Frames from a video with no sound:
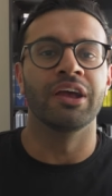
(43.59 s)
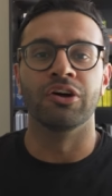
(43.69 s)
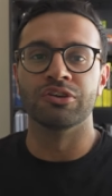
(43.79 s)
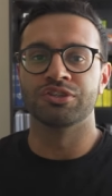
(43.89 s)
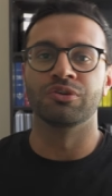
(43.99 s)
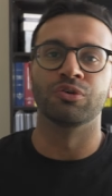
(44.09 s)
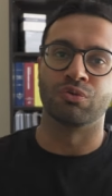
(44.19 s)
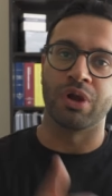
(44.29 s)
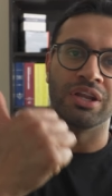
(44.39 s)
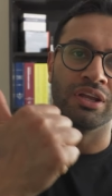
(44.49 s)
And also
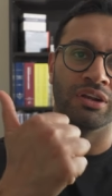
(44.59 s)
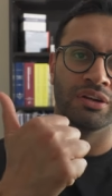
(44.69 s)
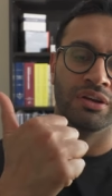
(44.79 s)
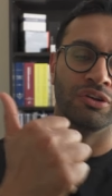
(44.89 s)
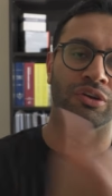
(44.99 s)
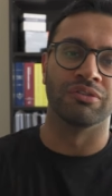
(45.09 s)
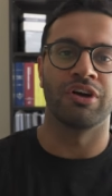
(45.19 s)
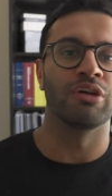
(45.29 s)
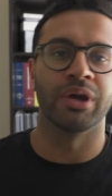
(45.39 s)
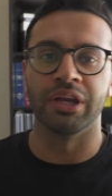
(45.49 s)
right here, you can
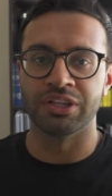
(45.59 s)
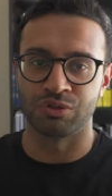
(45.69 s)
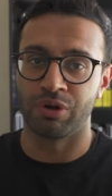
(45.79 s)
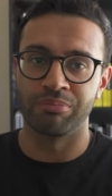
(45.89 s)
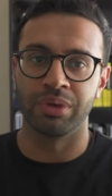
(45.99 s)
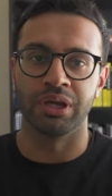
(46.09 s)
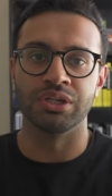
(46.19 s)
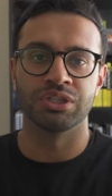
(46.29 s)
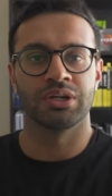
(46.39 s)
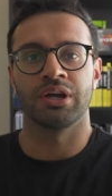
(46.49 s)
find my Instagram
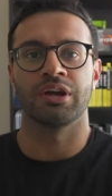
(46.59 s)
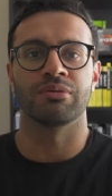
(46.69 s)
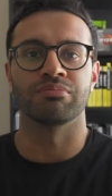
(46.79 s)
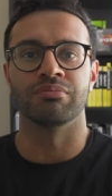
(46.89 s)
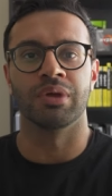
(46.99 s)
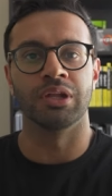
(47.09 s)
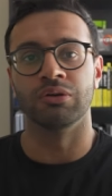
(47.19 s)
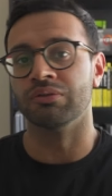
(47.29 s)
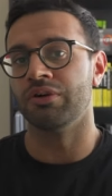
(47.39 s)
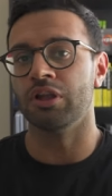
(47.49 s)
page um, and
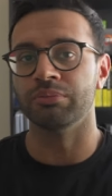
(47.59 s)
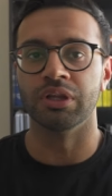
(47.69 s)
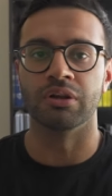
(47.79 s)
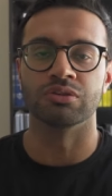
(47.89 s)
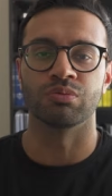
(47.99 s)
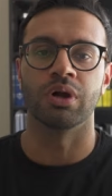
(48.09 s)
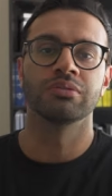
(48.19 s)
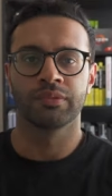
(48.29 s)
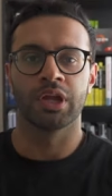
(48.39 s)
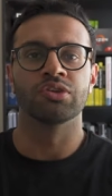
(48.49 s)
you can follow me there as
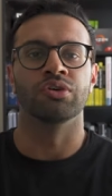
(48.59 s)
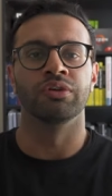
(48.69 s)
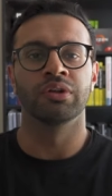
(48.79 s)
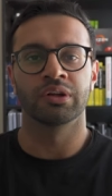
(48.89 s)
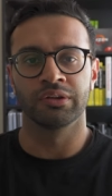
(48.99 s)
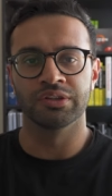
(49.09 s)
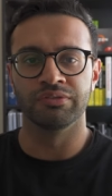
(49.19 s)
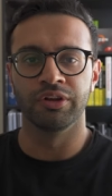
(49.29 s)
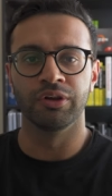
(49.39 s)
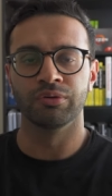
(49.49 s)
well. So if you clicked on this
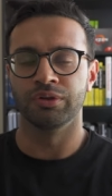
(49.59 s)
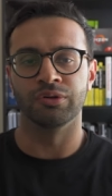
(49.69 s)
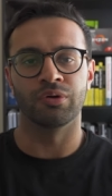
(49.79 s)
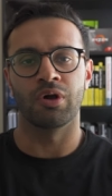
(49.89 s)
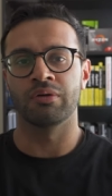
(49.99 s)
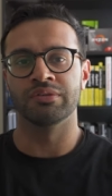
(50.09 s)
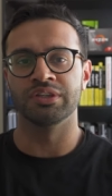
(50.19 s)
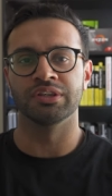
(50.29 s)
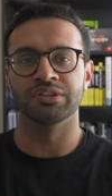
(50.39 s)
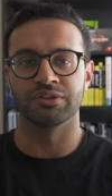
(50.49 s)
video, you're
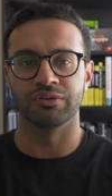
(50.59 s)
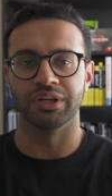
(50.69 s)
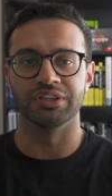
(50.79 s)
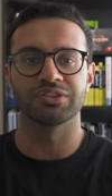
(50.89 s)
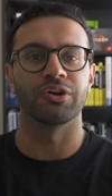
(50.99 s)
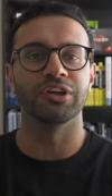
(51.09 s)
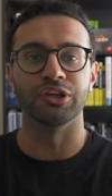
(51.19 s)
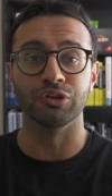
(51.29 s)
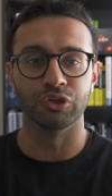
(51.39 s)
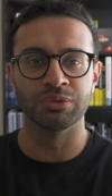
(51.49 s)
obviously considering starting
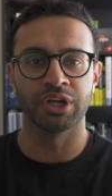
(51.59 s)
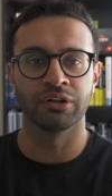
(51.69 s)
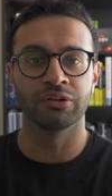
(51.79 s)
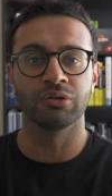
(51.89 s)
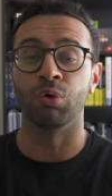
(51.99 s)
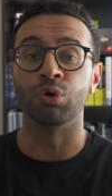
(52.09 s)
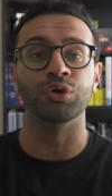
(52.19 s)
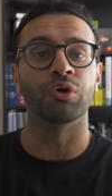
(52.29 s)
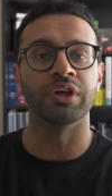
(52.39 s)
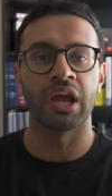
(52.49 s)
a YouTube channel
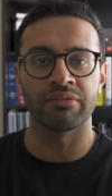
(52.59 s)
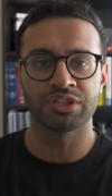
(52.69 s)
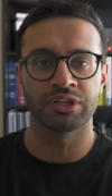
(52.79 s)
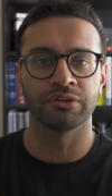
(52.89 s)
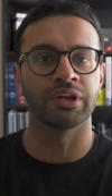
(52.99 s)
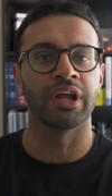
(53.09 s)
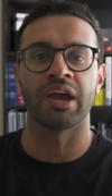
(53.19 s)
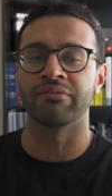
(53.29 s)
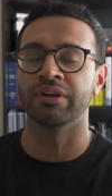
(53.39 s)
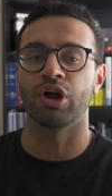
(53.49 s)
or you already have a channel and
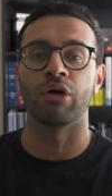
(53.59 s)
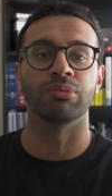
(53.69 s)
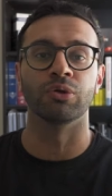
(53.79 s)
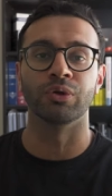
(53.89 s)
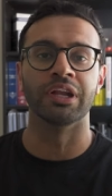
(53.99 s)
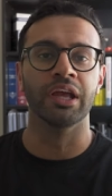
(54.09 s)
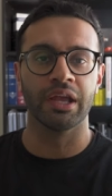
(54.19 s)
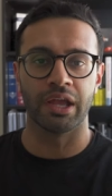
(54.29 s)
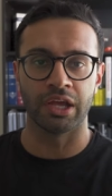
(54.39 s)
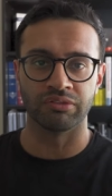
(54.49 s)
haven't uploaded
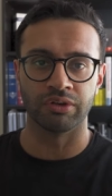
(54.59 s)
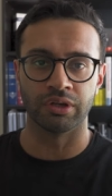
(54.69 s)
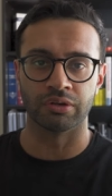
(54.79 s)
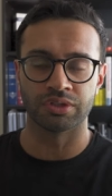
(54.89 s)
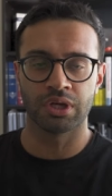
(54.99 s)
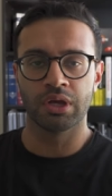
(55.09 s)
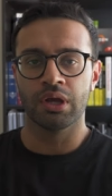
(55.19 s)
any videos.